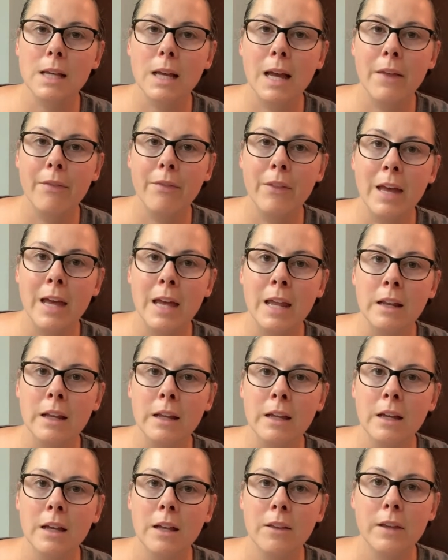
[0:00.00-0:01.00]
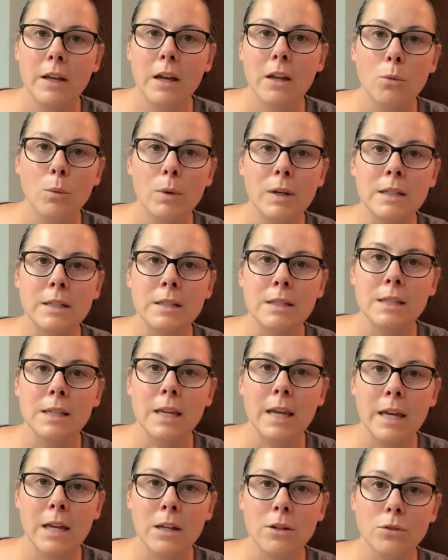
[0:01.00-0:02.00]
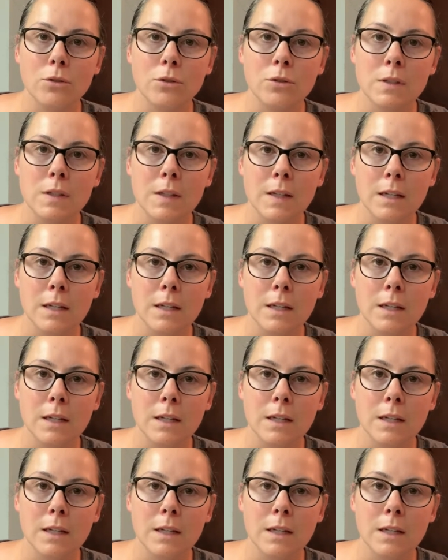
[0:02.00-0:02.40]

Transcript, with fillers: And then the other one is candles,